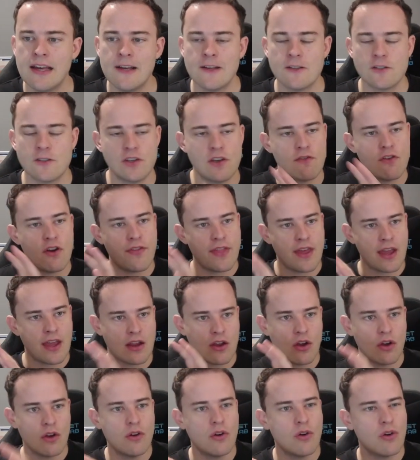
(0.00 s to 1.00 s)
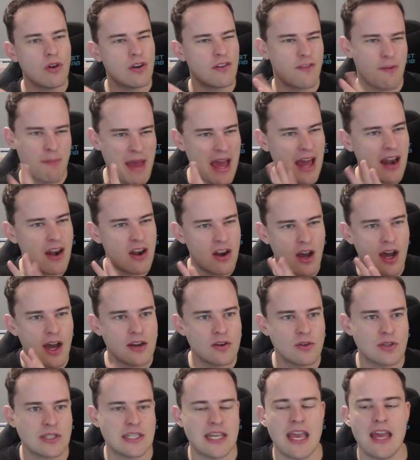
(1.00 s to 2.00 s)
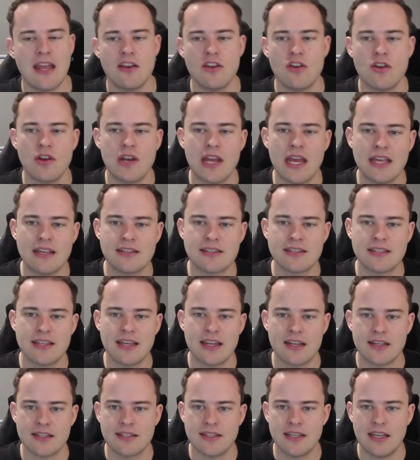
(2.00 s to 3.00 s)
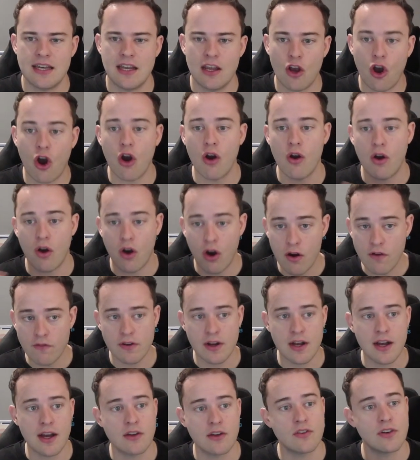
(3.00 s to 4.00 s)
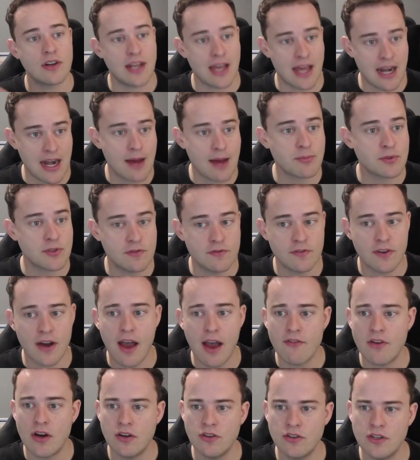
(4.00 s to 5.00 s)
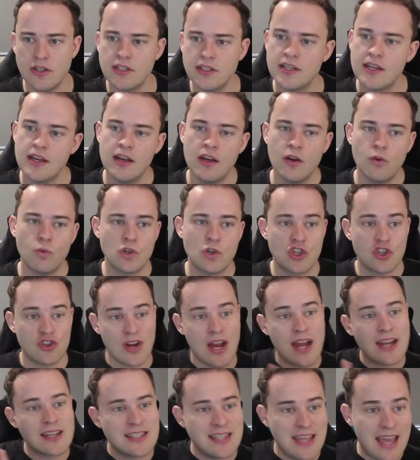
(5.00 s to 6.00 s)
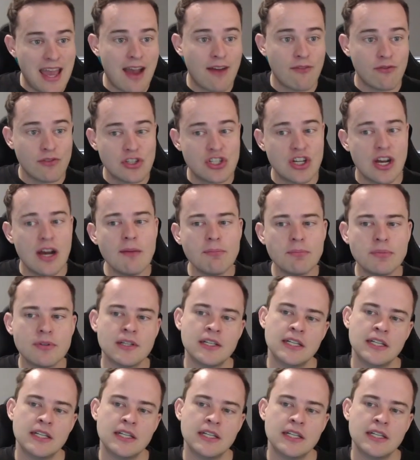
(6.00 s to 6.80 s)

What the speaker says: So you've got that cohort of about 9 or 10 uniques that are sitting over 100 and up to 500, which drags the average up.